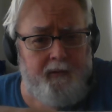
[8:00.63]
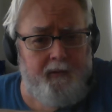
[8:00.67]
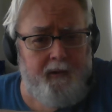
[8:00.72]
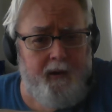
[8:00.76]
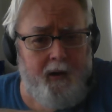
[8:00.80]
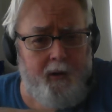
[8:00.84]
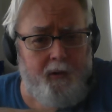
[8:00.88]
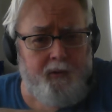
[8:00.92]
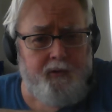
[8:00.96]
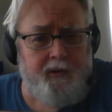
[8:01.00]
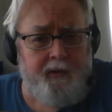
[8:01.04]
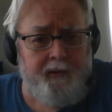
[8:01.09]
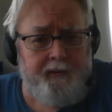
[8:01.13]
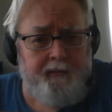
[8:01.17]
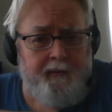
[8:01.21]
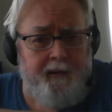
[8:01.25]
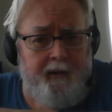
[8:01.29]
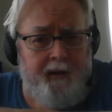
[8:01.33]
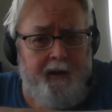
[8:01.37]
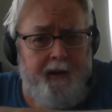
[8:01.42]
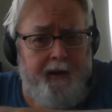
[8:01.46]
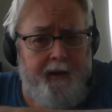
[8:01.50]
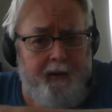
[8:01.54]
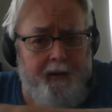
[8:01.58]
ocean.
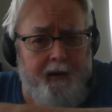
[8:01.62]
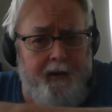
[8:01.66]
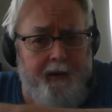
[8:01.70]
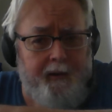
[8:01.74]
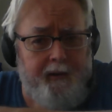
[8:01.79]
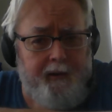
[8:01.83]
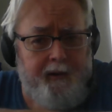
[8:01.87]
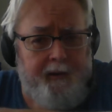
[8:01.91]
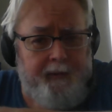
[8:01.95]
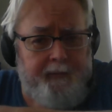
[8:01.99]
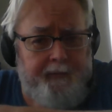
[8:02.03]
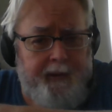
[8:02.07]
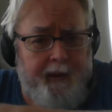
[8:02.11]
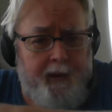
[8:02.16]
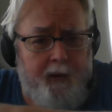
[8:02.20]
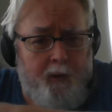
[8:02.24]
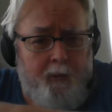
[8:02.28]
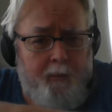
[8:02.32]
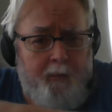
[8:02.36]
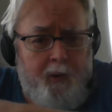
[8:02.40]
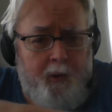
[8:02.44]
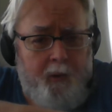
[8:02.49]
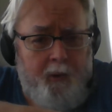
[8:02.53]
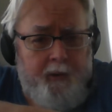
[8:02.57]
Oh, here comes that
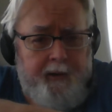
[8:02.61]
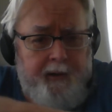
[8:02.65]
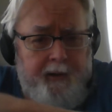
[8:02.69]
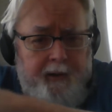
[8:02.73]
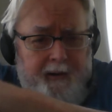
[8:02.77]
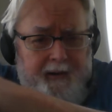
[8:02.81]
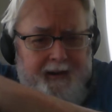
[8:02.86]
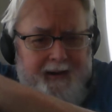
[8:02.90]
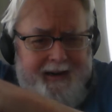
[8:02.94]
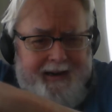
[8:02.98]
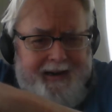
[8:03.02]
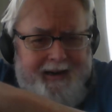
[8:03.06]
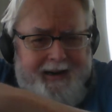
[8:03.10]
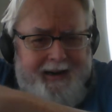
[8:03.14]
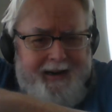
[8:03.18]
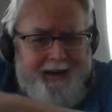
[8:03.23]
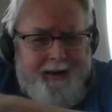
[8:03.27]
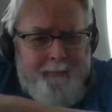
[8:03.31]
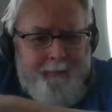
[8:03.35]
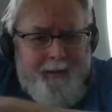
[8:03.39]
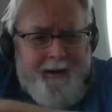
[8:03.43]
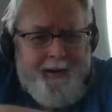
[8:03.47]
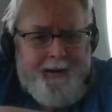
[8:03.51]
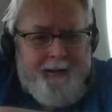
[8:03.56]
old moon again.
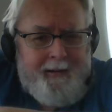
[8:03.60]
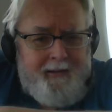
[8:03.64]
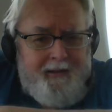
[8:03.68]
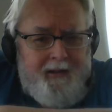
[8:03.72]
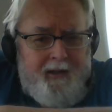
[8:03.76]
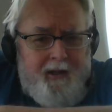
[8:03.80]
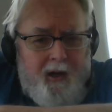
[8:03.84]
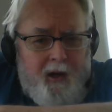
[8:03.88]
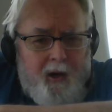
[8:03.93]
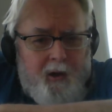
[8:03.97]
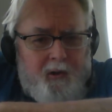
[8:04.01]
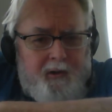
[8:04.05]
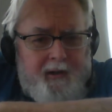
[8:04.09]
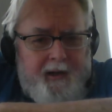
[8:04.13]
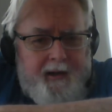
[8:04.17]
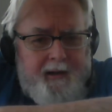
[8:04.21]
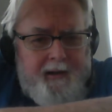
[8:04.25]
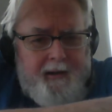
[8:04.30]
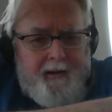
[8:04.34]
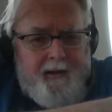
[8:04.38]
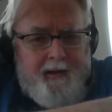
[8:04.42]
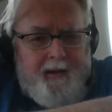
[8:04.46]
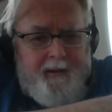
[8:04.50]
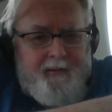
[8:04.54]
Ah, man. Okay,
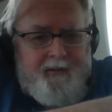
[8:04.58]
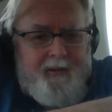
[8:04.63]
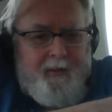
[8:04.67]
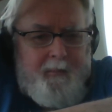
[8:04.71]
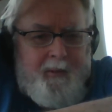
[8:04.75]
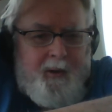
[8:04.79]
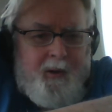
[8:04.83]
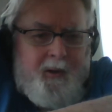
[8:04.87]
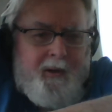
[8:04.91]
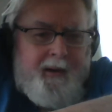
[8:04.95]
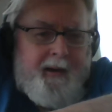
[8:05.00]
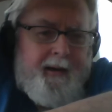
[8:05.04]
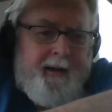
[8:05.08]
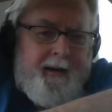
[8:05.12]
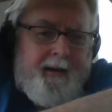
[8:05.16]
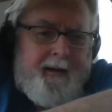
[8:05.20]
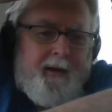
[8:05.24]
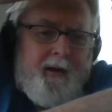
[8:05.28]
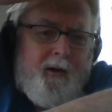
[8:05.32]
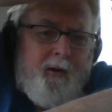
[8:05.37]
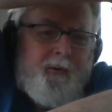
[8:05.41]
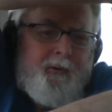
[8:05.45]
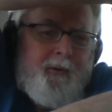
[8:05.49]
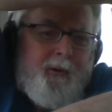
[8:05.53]
here comes the moon, and it
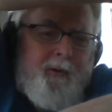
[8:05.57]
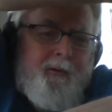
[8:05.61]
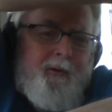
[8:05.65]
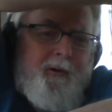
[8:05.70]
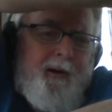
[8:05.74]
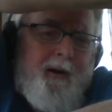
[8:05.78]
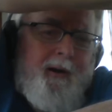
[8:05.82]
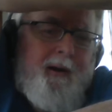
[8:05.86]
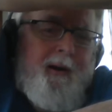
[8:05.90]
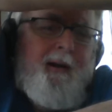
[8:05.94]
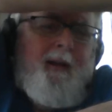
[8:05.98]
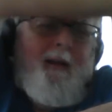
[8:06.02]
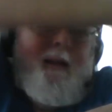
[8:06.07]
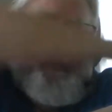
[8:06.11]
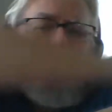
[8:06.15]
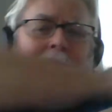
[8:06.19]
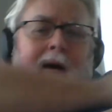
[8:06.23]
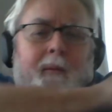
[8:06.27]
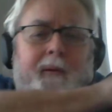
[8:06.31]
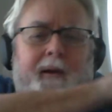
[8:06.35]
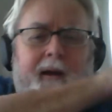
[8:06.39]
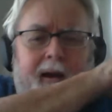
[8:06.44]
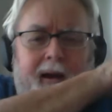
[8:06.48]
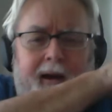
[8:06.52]
goes over here. Now
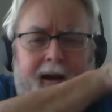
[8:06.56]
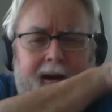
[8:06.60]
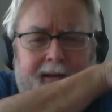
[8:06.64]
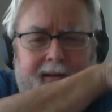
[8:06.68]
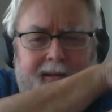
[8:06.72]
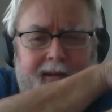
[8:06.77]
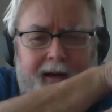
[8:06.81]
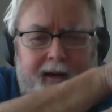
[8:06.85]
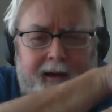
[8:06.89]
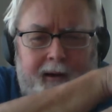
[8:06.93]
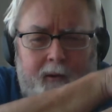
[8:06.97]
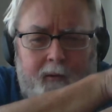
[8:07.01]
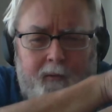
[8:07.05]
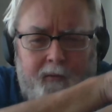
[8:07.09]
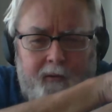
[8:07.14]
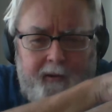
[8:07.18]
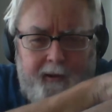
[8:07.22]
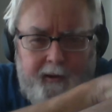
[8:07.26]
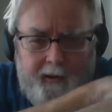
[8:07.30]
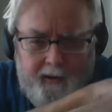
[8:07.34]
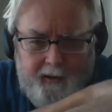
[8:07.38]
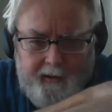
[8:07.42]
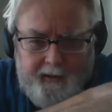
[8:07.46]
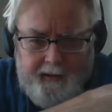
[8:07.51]
we got high tide over
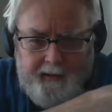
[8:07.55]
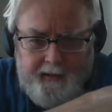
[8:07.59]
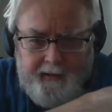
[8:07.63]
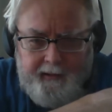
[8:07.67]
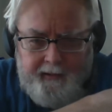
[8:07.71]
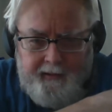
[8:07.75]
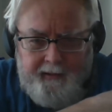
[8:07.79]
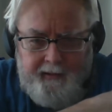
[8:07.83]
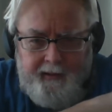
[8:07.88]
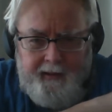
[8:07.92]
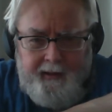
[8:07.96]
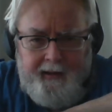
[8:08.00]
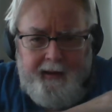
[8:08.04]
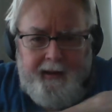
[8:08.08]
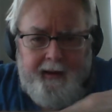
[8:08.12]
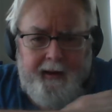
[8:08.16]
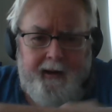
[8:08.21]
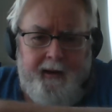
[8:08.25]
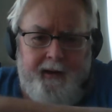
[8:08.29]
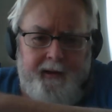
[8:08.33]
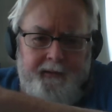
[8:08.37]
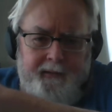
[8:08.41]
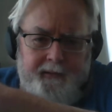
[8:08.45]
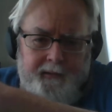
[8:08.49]
here again.
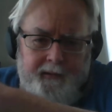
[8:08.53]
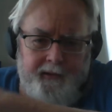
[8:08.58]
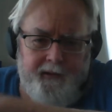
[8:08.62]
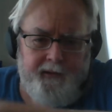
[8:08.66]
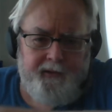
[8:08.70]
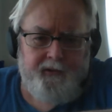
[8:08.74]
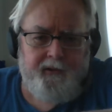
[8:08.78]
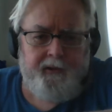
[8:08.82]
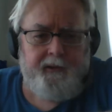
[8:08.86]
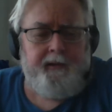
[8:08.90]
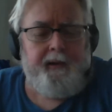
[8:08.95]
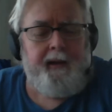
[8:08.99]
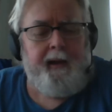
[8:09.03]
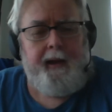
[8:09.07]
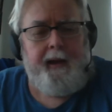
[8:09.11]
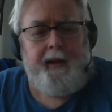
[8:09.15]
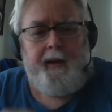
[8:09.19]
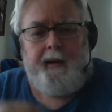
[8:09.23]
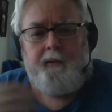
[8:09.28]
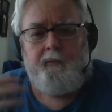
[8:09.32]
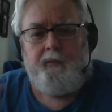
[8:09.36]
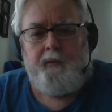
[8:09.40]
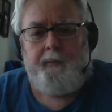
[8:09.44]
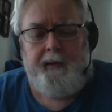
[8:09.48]
Undulation,
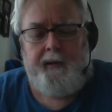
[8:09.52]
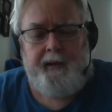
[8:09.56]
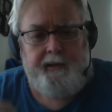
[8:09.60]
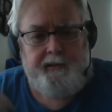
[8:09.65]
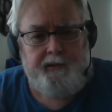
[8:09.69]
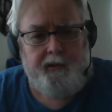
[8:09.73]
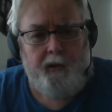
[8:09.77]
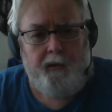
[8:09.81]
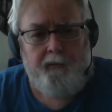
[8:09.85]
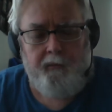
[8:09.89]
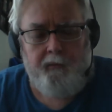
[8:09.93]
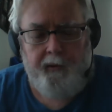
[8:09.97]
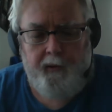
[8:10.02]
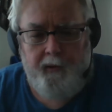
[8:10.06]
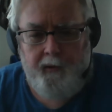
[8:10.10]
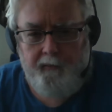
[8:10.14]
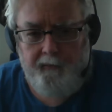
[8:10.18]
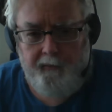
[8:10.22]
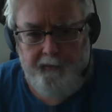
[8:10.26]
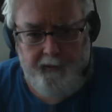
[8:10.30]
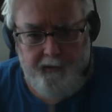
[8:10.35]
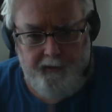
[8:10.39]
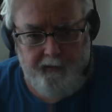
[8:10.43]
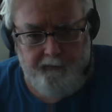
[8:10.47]
and it repeats over and
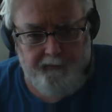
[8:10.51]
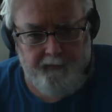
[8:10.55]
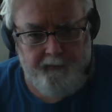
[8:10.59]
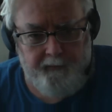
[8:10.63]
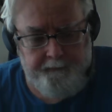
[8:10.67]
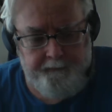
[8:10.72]
over and over.